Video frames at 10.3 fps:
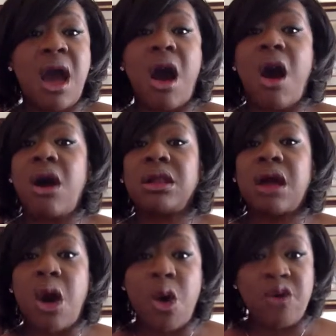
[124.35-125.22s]

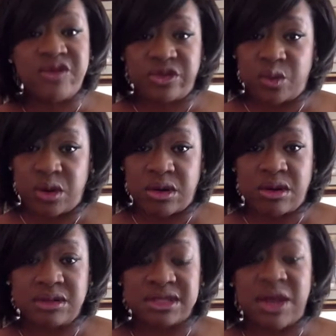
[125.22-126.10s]
all over the world,